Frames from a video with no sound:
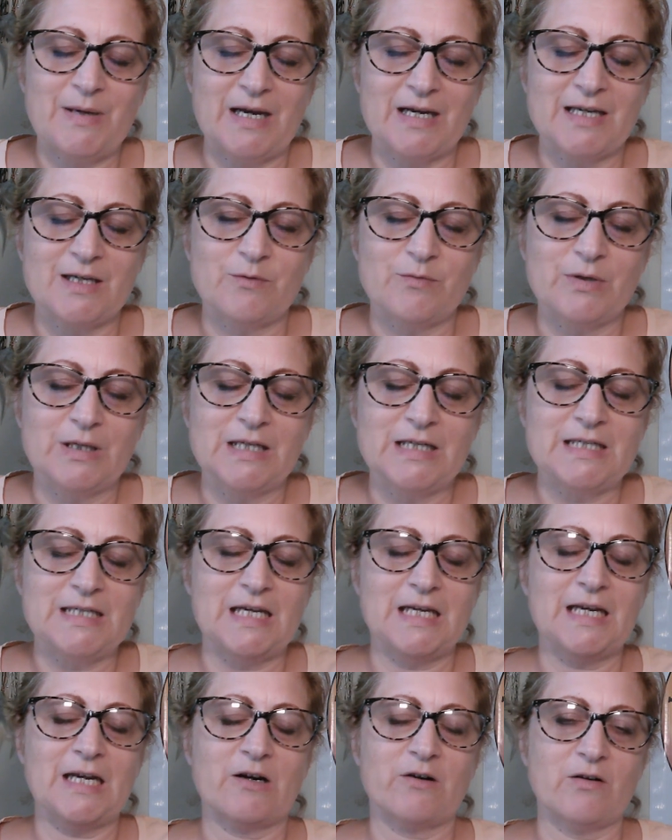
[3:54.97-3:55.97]
back and really
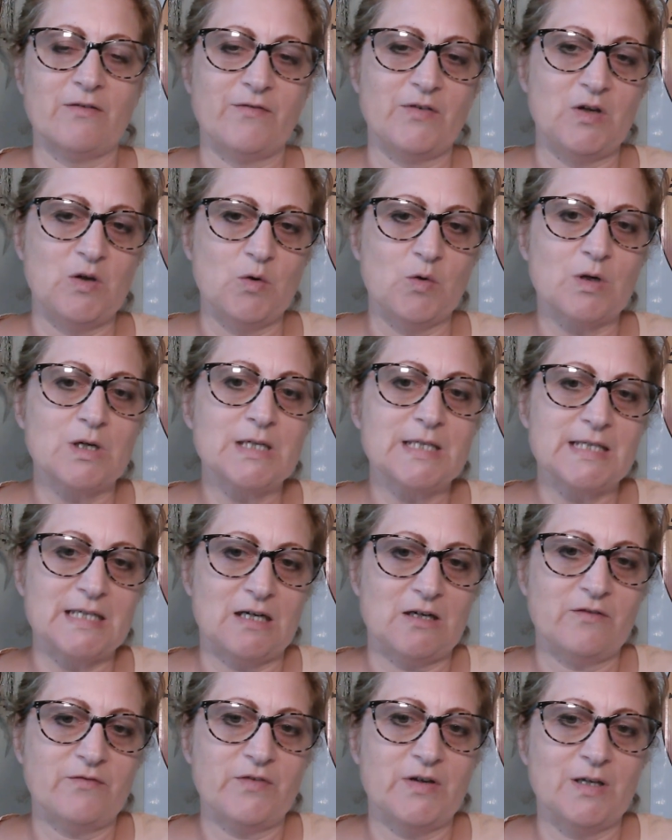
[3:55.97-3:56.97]
take care of
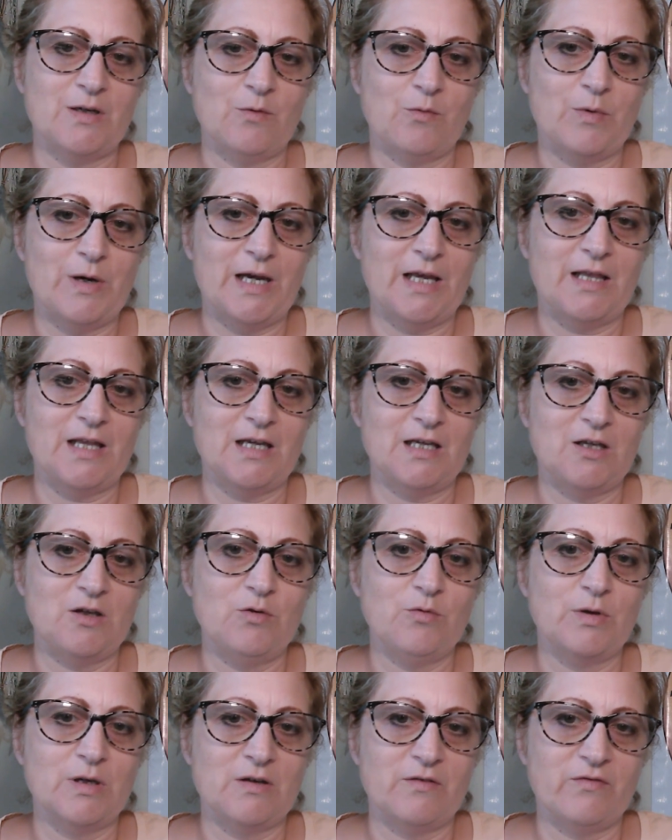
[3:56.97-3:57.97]
yourself in a way that
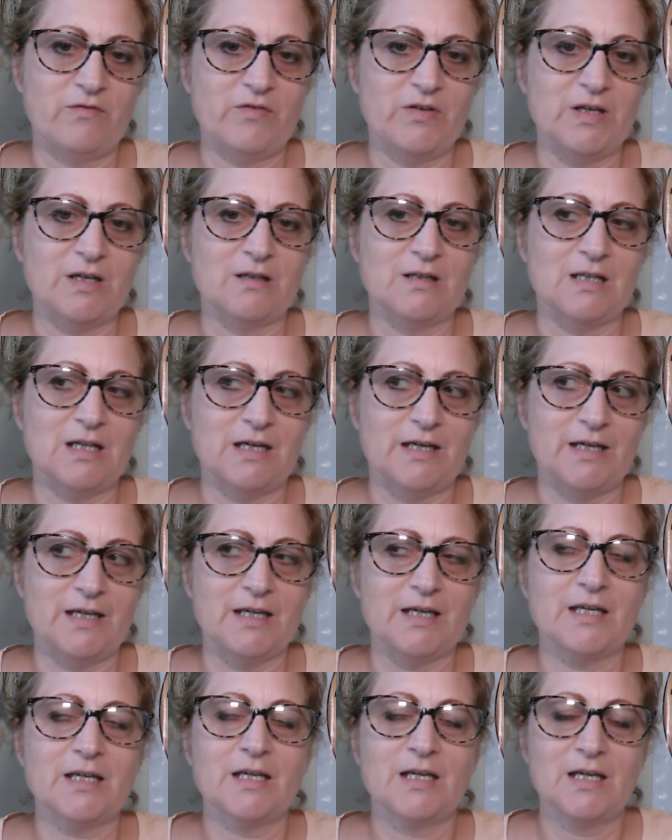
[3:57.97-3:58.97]
you can feel
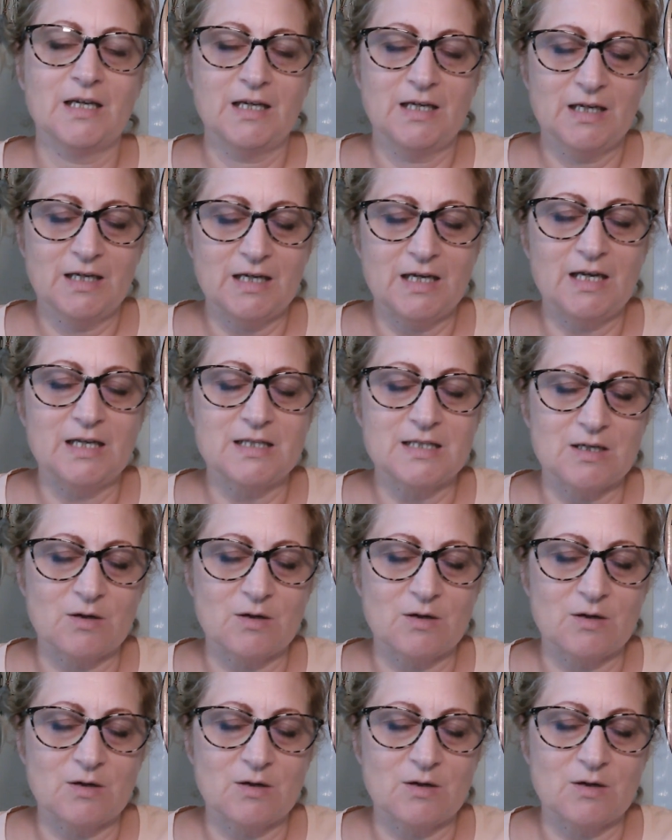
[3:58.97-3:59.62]
like it's